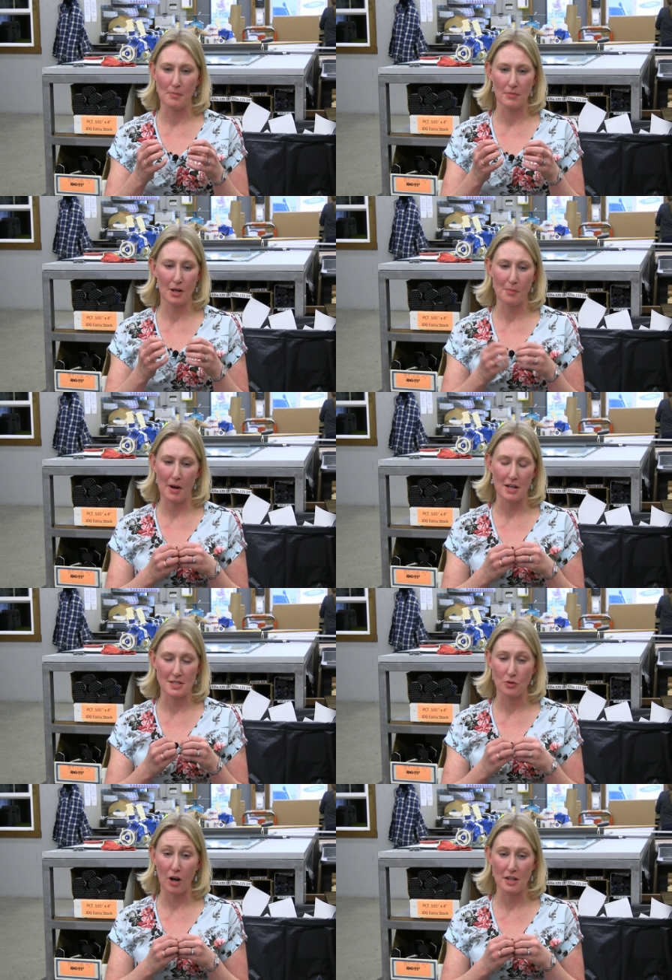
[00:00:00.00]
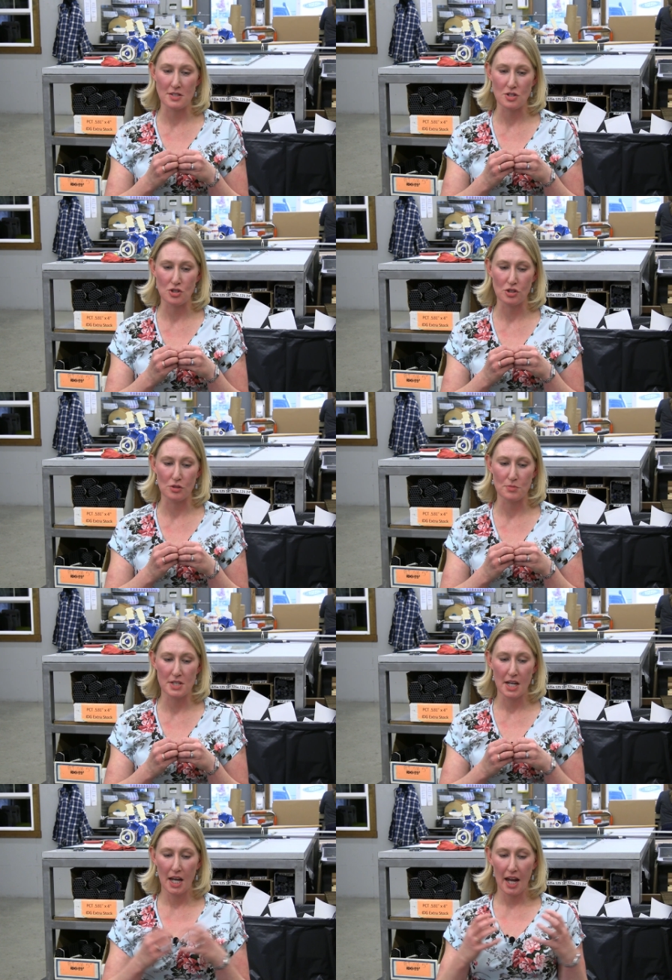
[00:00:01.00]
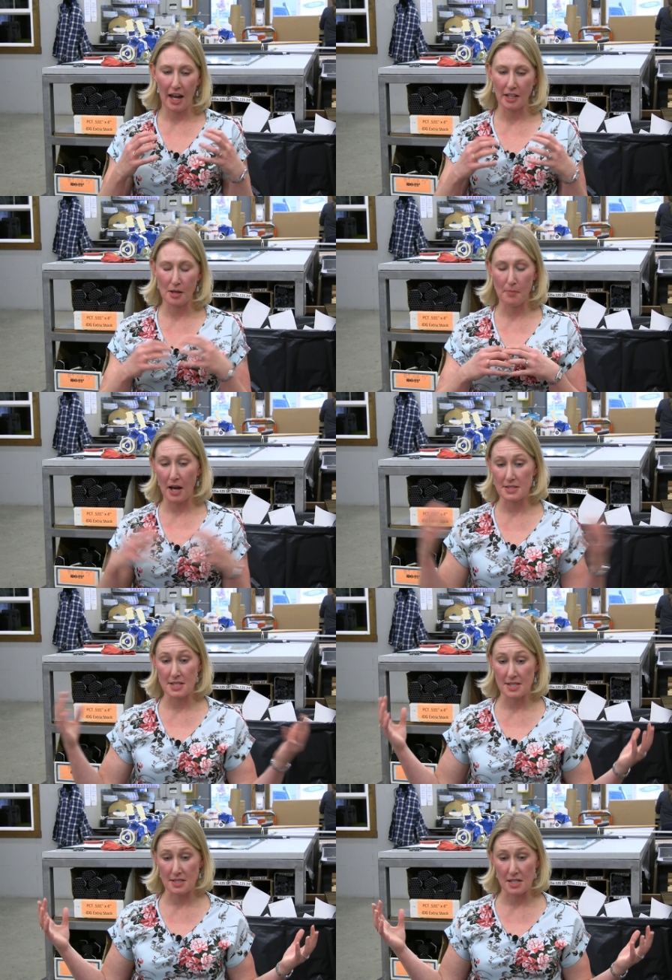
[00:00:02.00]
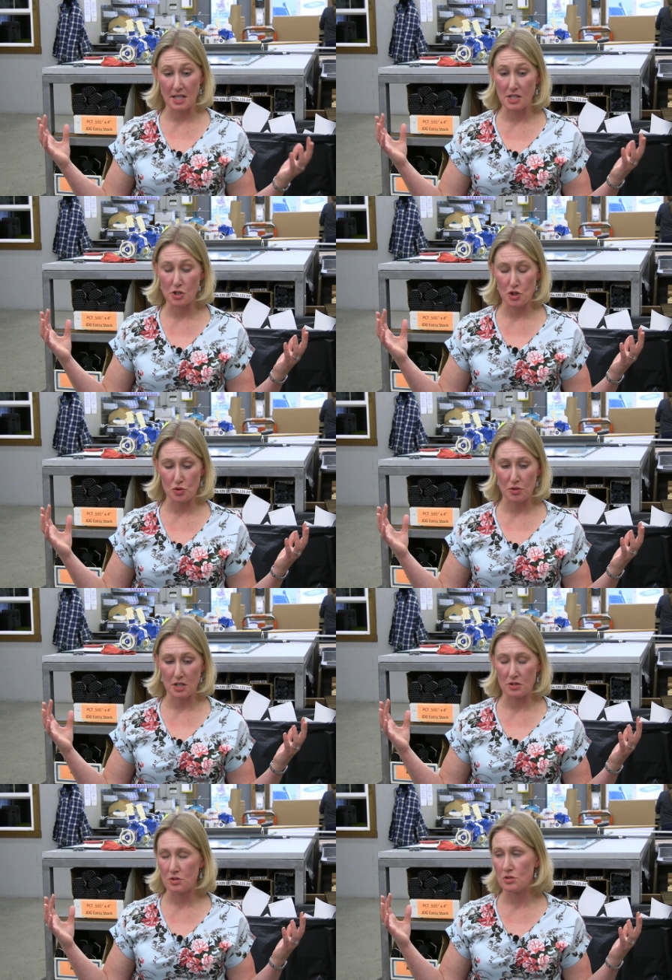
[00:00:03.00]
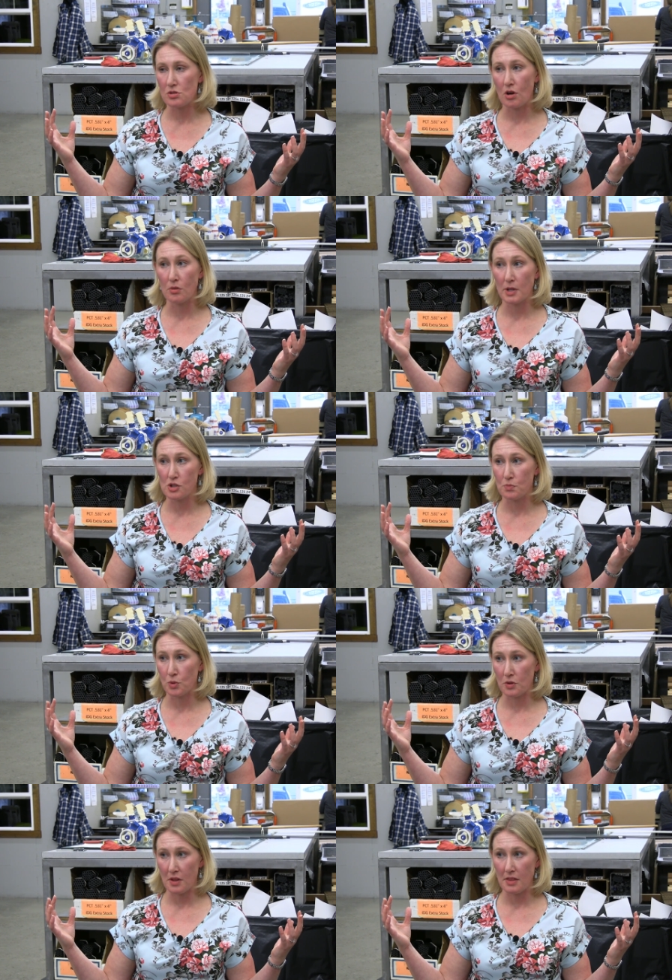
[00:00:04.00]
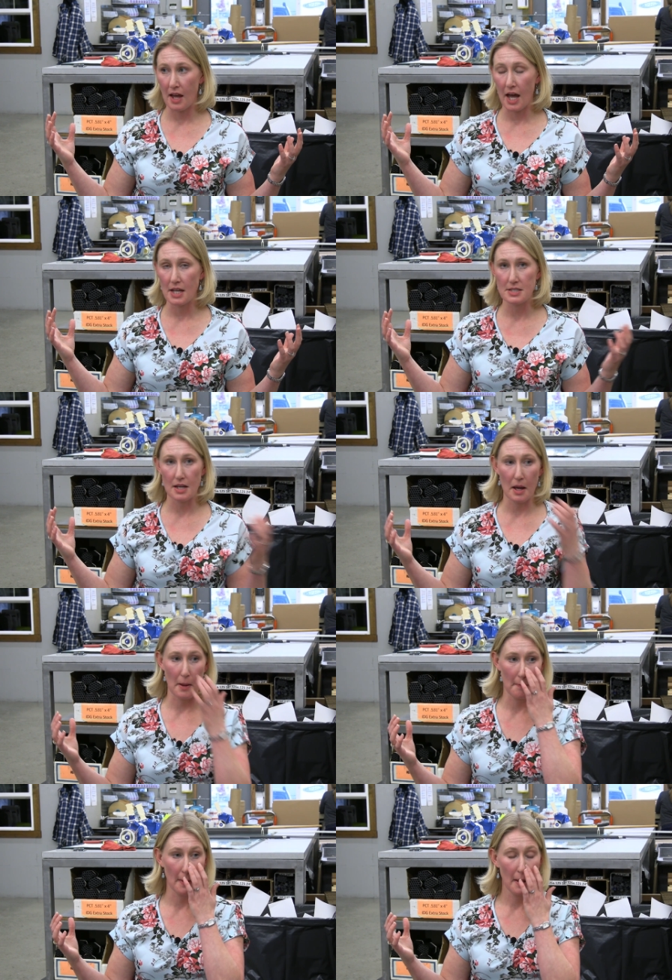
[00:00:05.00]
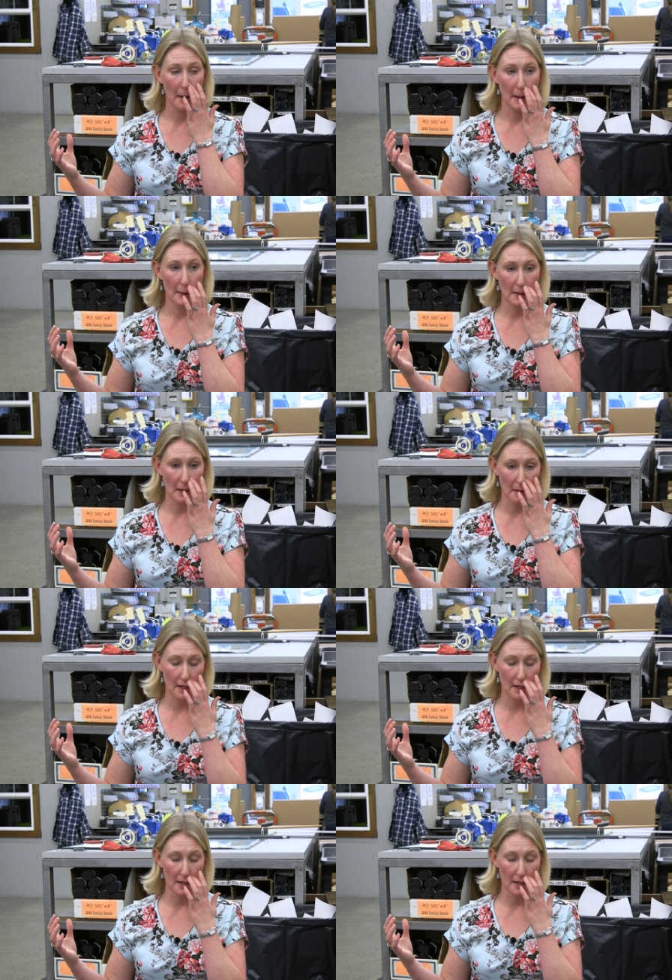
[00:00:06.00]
composite rods and tubes, and composites as an industry is so much more than that. There